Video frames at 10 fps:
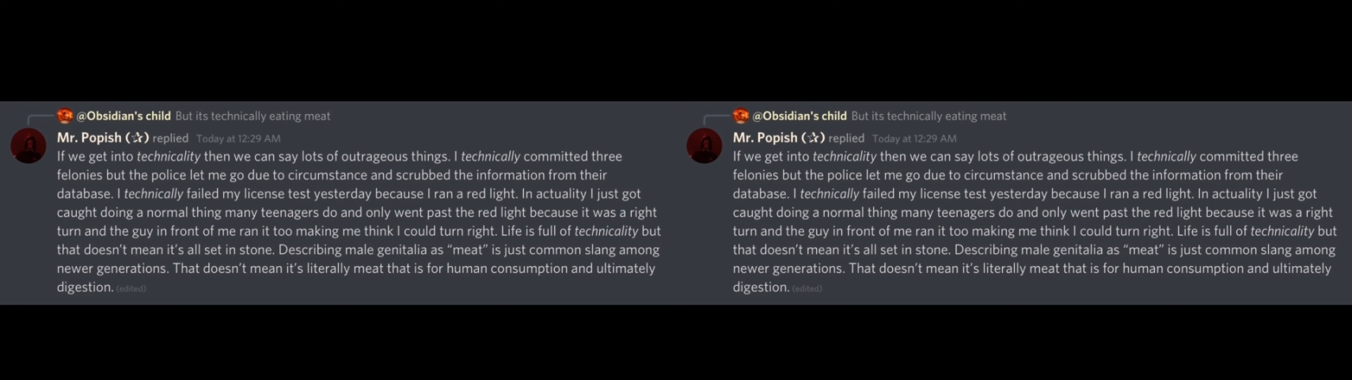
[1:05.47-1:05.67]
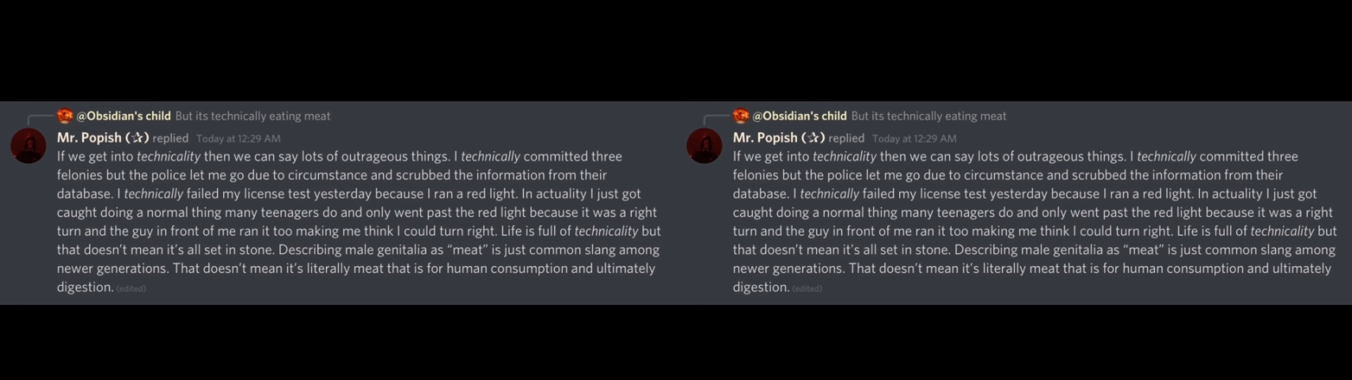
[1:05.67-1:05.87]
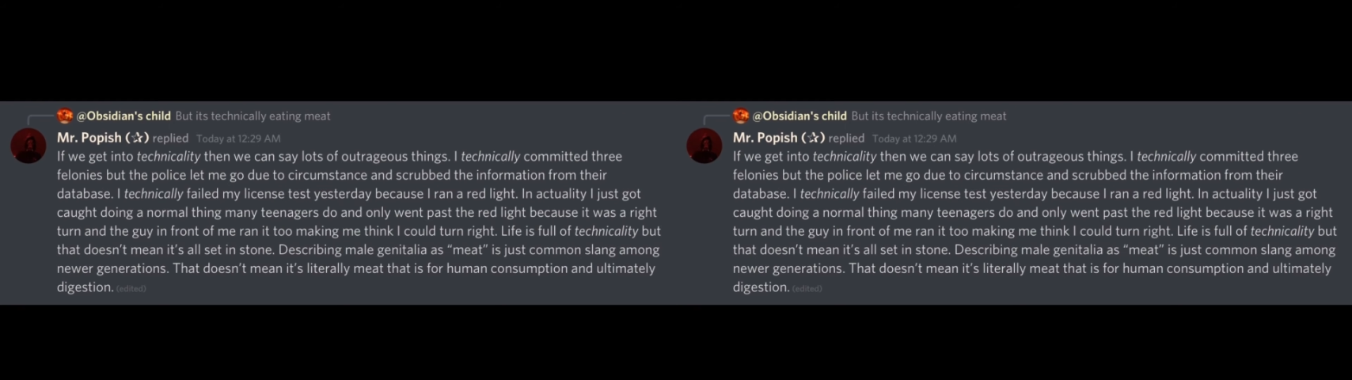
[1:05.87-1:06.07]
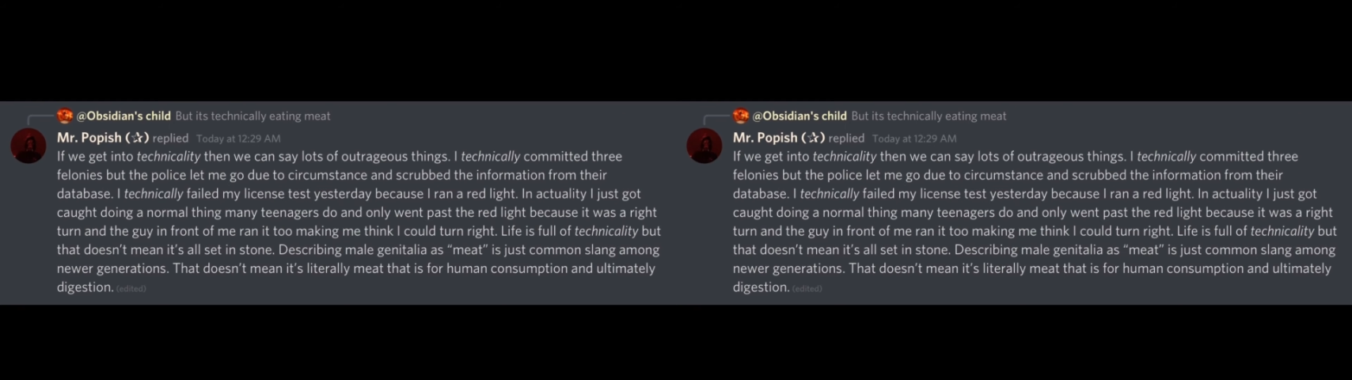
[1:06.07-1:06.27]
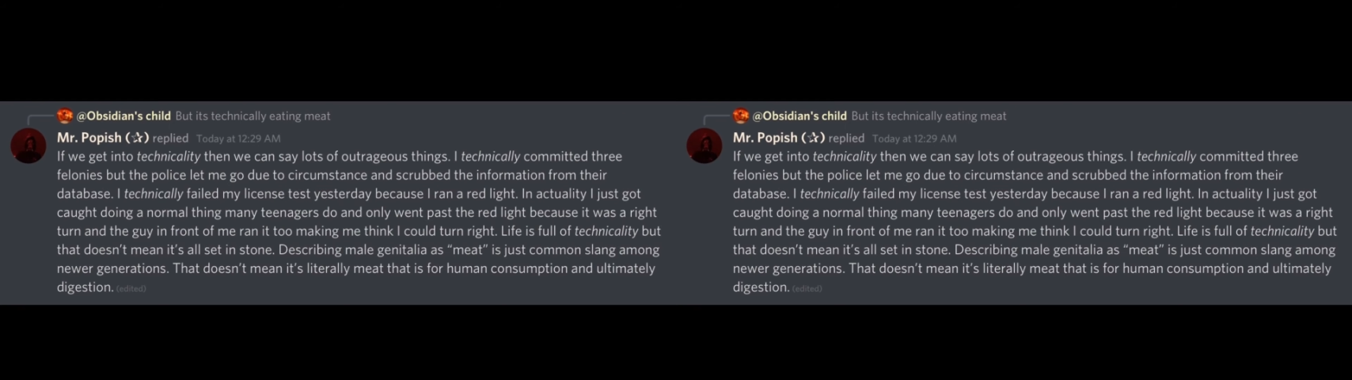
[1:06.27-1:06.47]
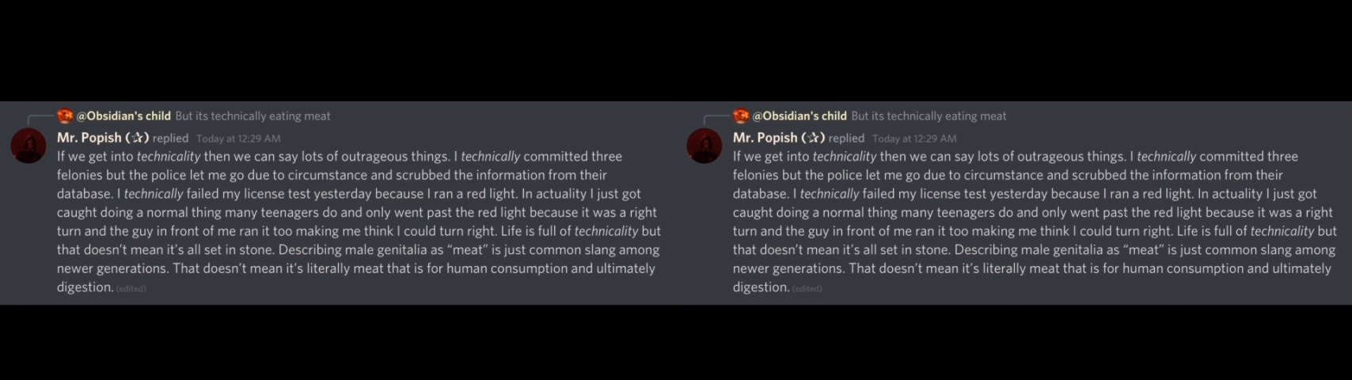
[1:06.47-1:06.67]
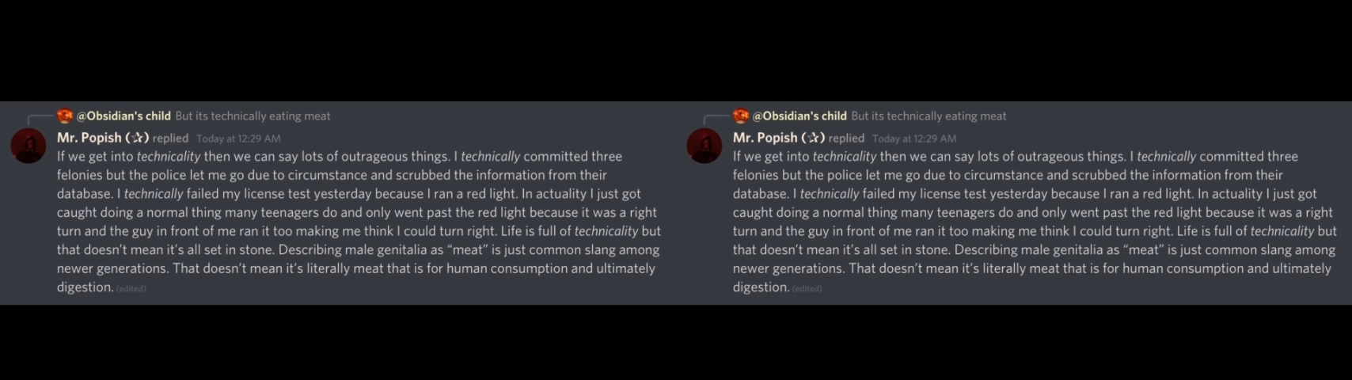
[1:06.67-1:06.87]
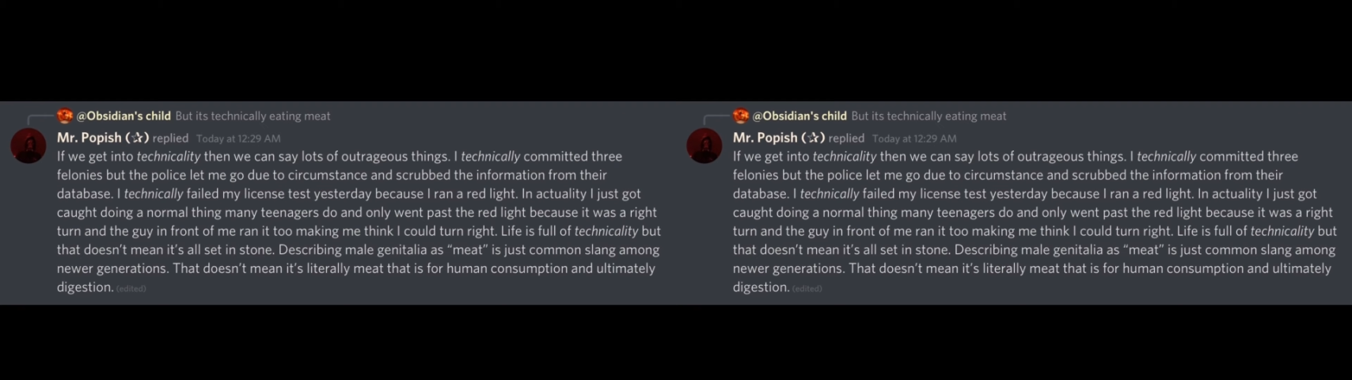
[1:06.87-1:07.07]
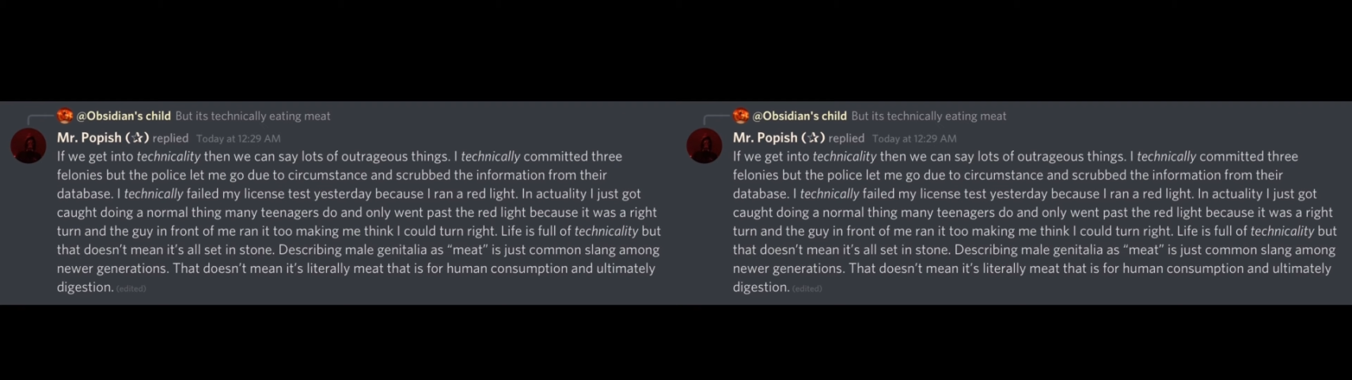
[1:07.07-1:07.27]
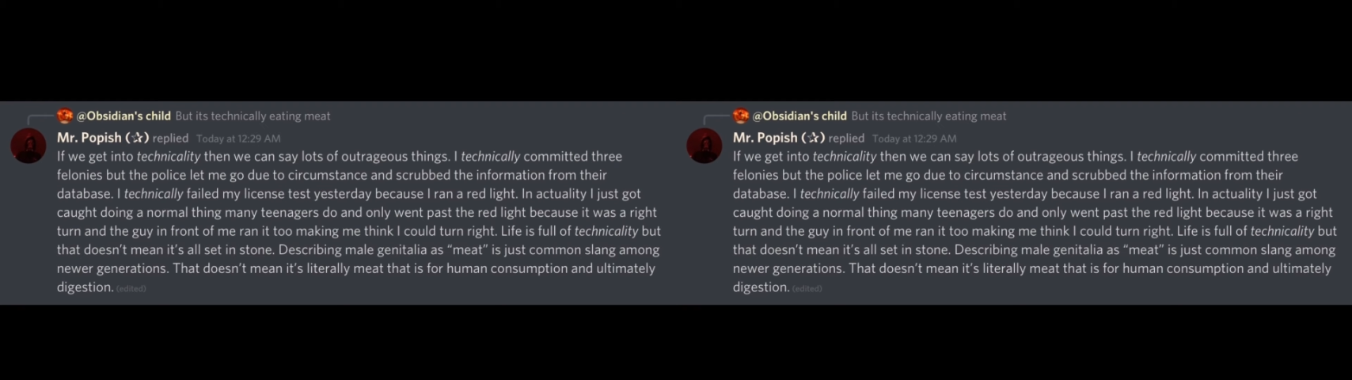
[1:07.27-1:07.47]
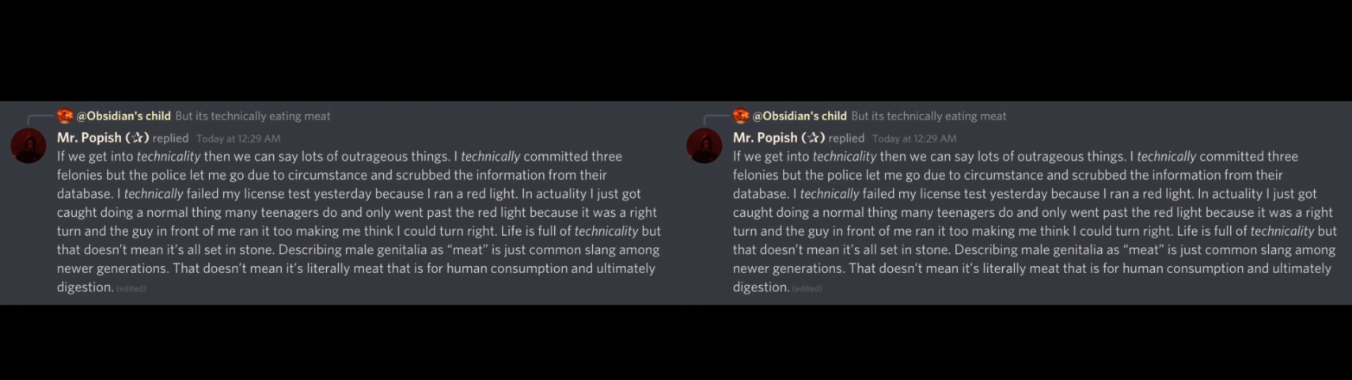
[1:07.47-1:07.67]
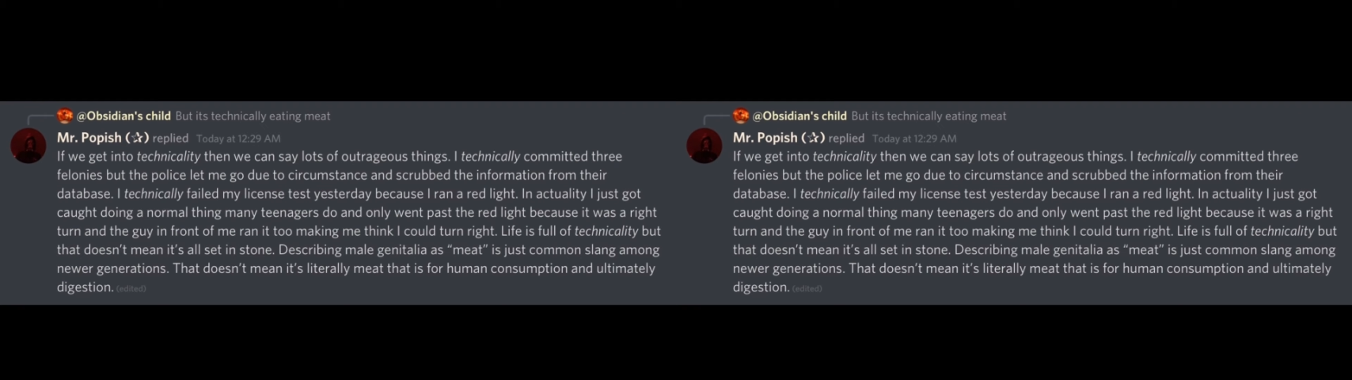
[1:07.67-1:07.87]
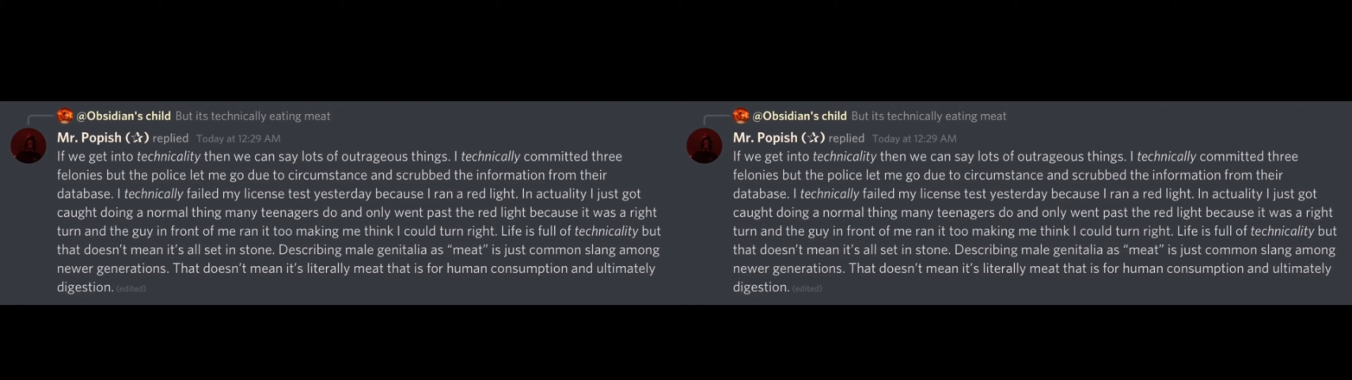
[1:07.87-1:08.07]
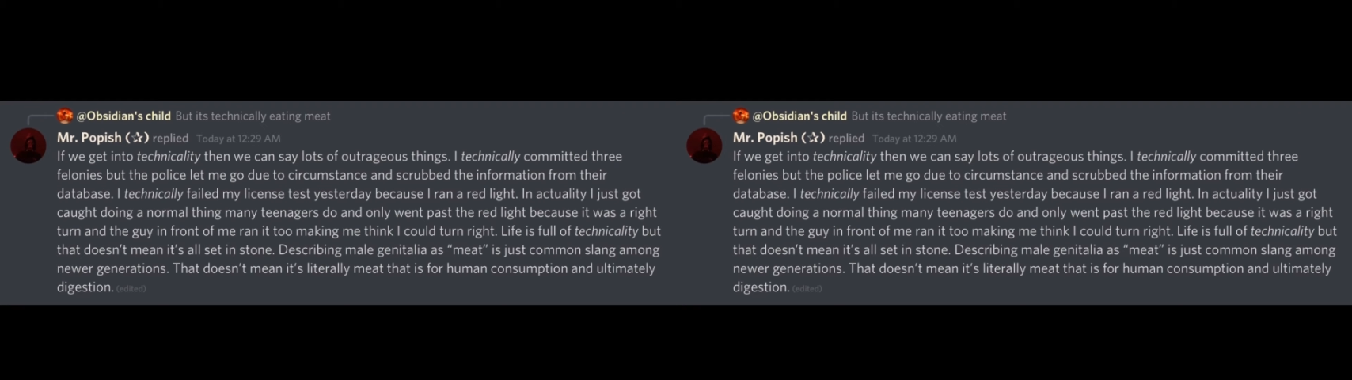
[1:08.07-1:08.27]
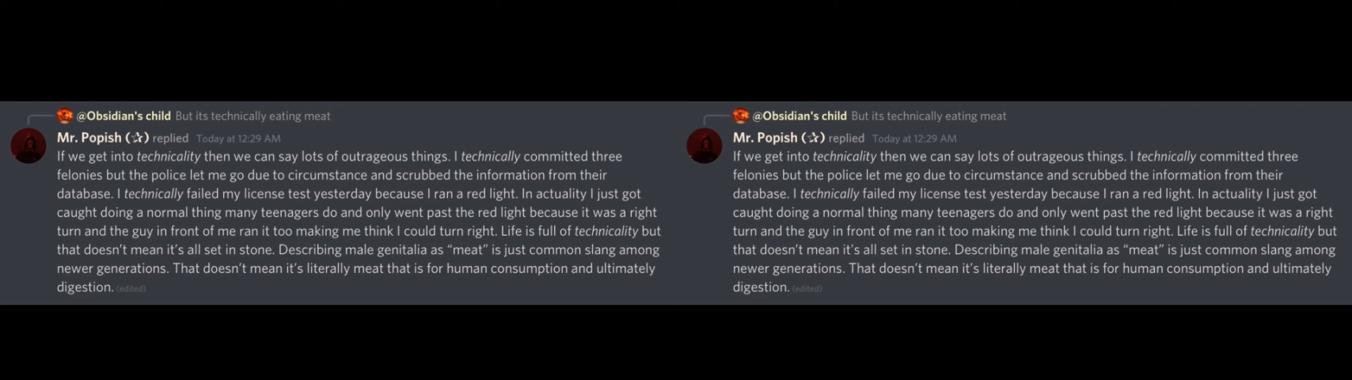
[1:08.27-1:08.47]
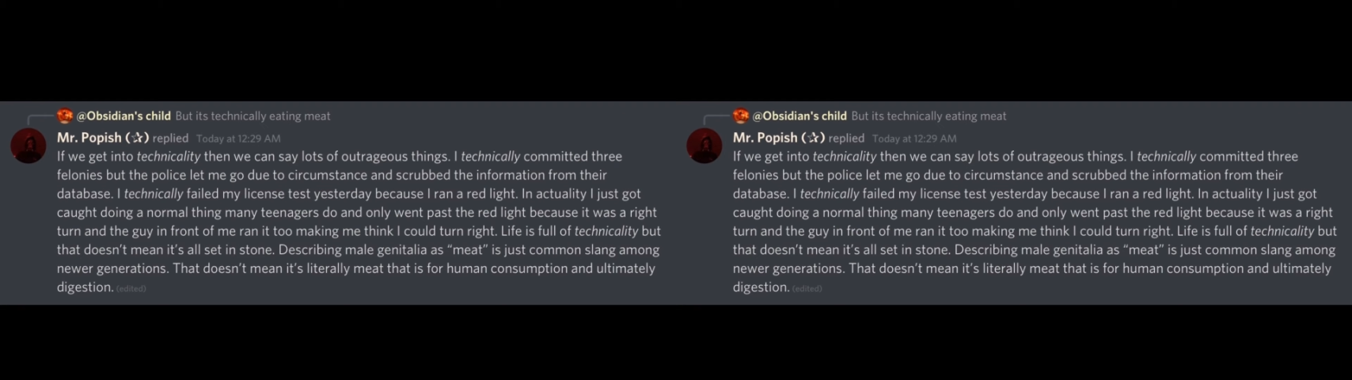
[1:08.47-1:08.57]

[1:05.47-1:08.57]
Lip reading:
No face is visible, so there are no lips to read.